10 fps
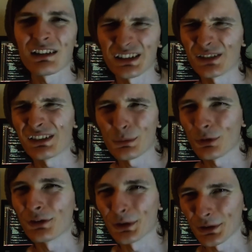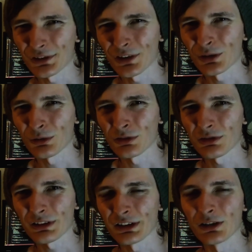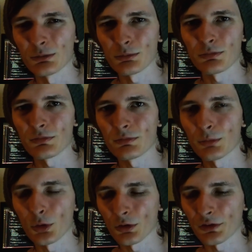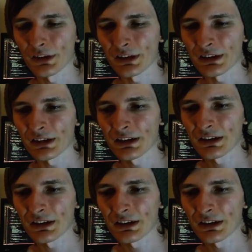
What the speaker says: then we'll focus on, more of the